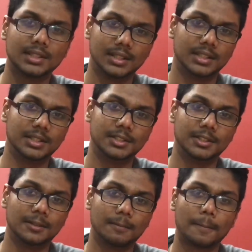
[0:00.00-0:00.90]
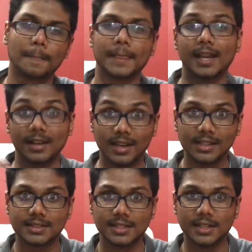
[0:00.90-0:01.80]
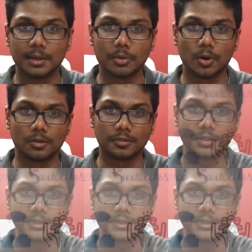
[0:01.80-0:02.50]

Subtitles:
condition. Let's see a demo of